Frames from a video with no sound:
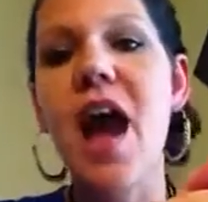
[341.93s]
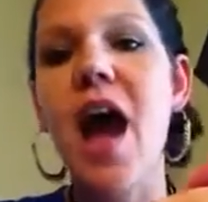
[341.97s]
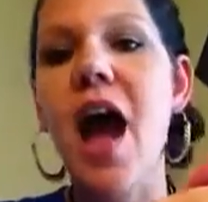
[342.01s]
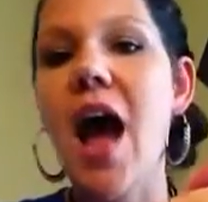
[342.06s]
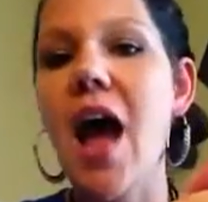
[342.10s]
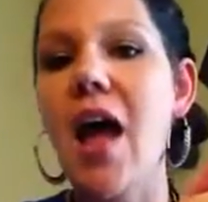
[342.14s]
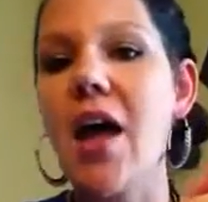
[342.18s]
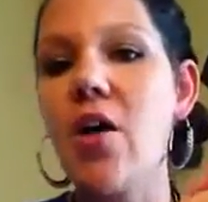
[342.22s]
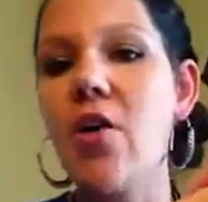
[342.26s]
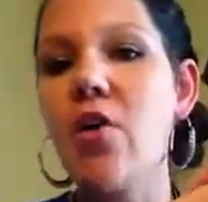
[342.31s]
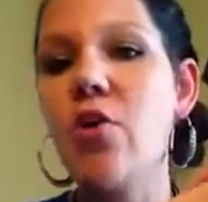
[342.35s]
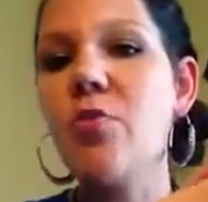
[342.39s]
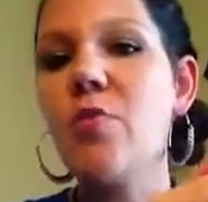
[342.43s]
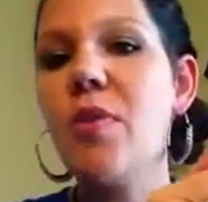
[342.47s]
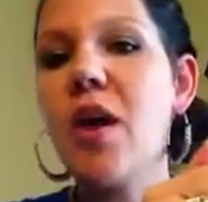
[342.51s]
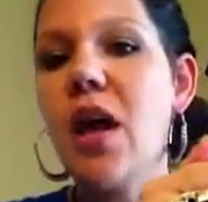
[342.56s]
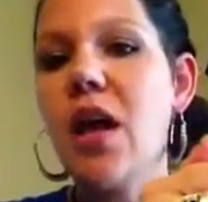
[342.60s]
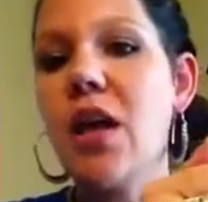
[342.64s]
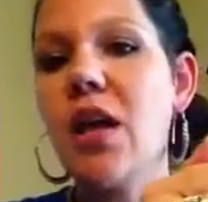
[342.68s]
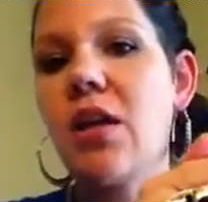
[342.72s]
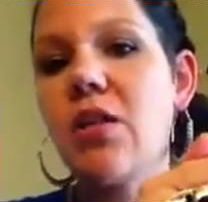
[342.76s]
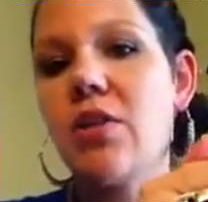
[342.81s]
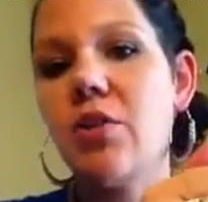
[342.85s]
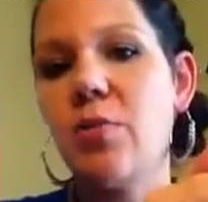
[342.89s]
I hold
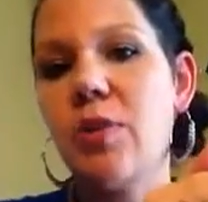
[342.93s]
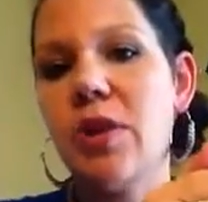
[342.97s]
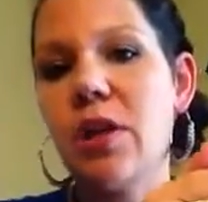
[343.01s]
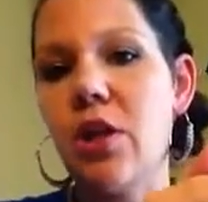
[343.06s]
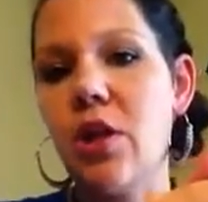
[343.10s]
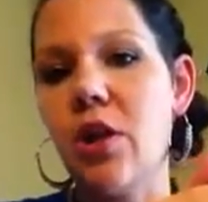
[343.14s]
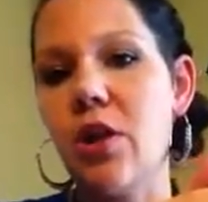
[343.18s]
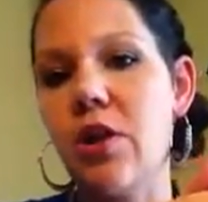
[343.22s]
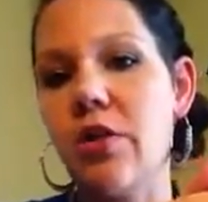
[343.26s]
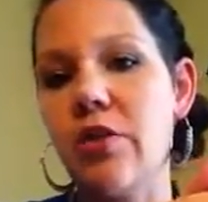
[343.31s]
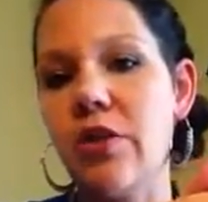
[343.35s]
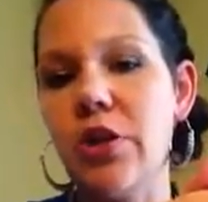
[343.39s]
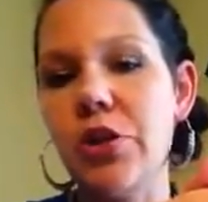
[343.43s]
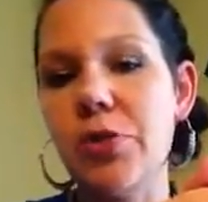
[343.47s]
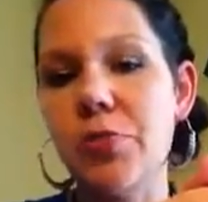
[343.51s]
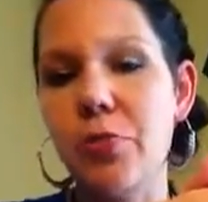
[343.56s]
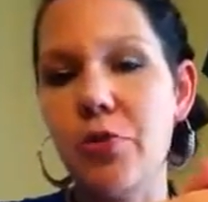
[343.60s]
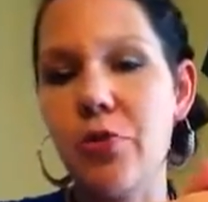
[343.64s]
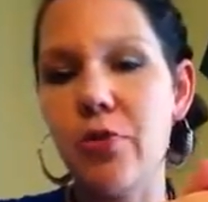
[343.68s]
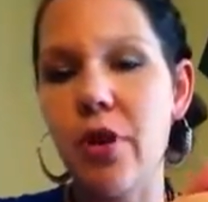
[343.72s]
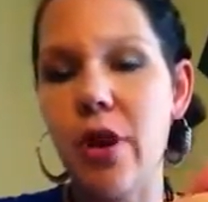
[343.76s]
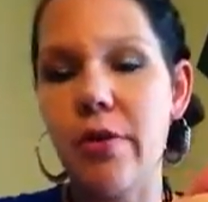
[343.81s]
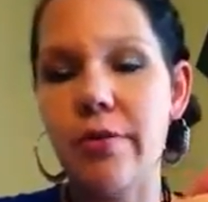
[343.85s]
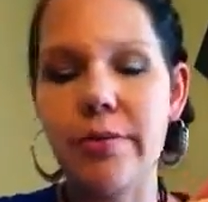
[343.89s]
mine a little bit longer than you
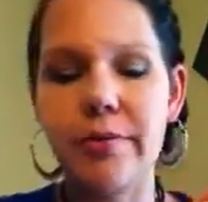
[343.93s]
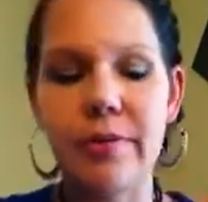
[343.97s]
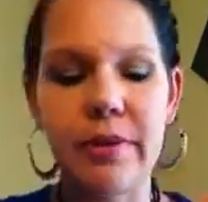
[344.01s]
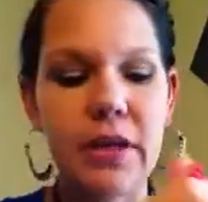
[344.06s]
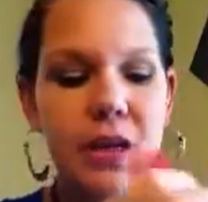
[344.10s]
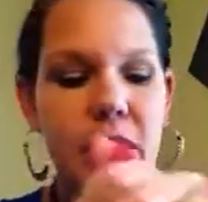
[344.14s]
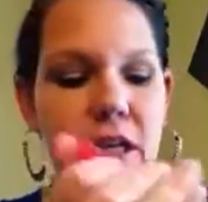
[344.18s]
probably